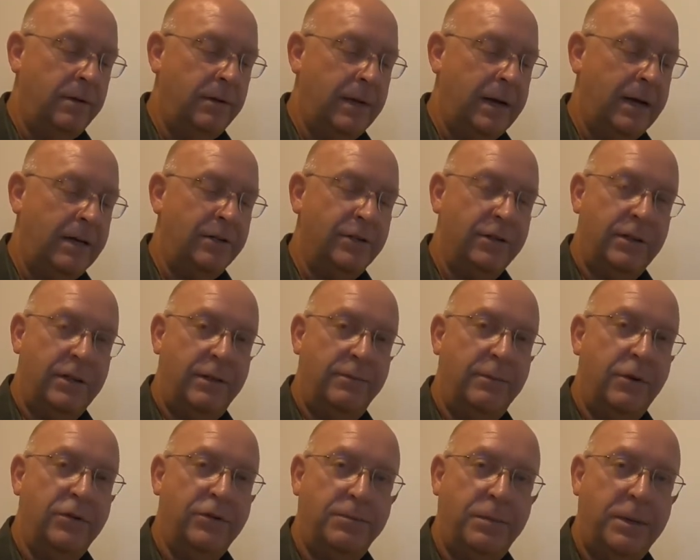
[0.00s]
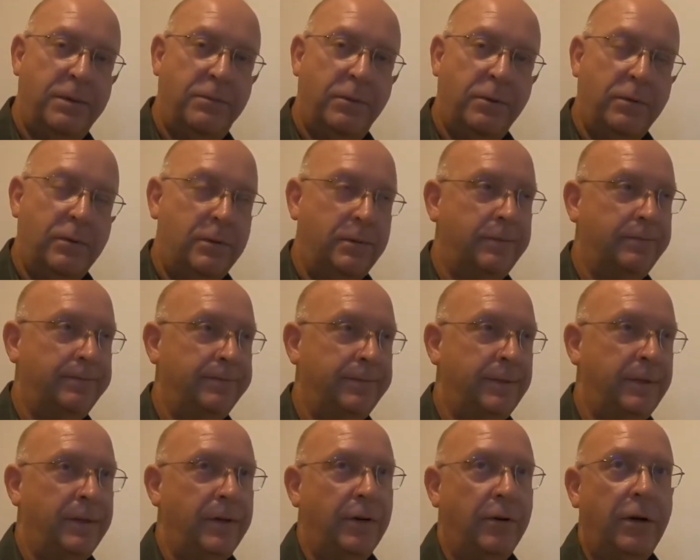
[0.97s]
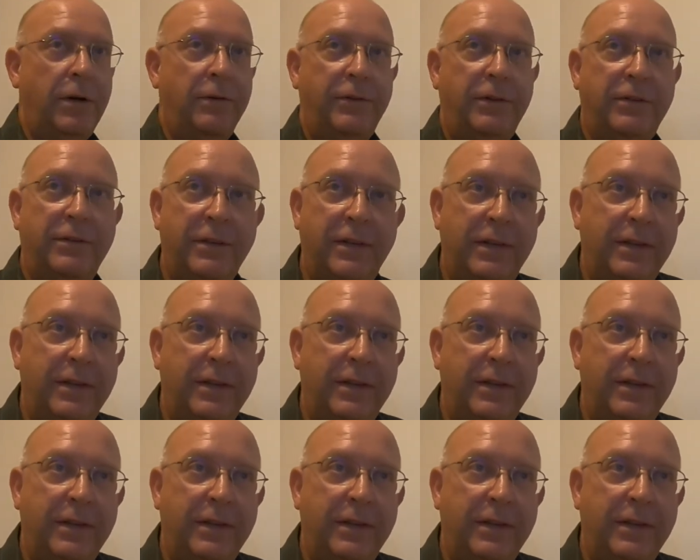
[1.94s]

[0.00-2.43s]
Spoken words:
Actually, most people, obviously